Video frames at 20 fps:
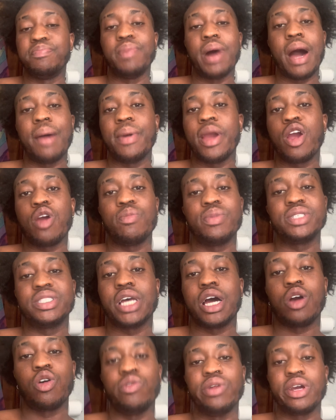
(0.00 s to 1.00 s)
Bob Arum is
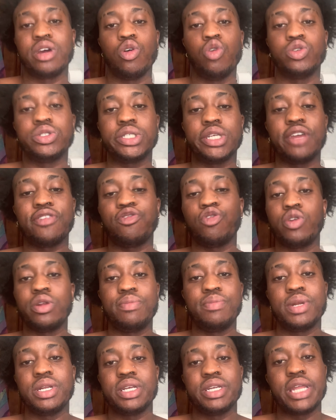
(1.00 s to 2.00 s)
not going to negotiate $40
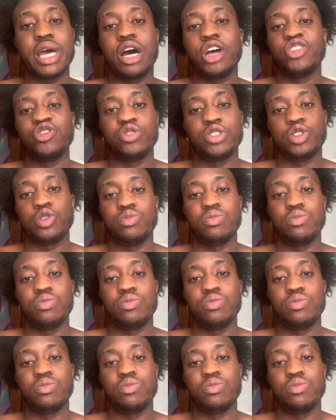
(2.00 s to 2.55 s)
million with you,